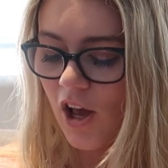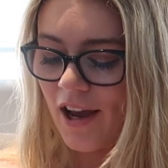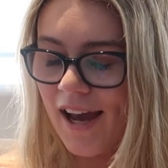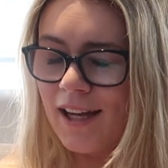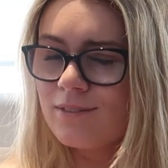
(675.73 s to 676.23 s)

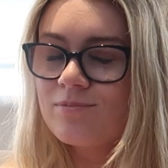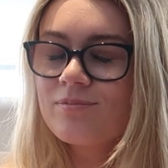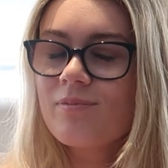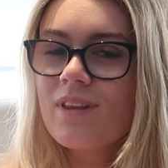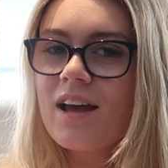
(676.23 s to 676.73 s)
Okay,
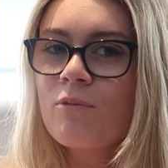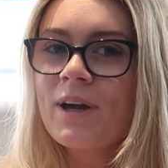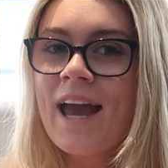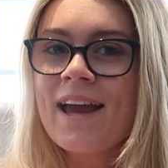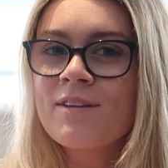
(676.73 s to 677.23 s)

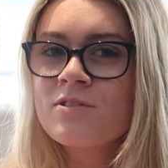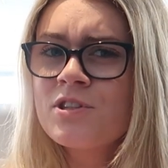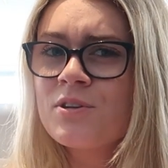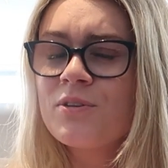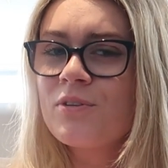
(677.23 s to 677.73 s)
we're getting
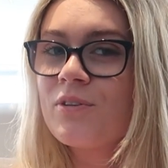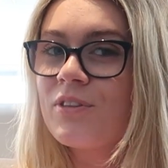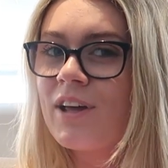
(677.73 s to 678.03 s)
to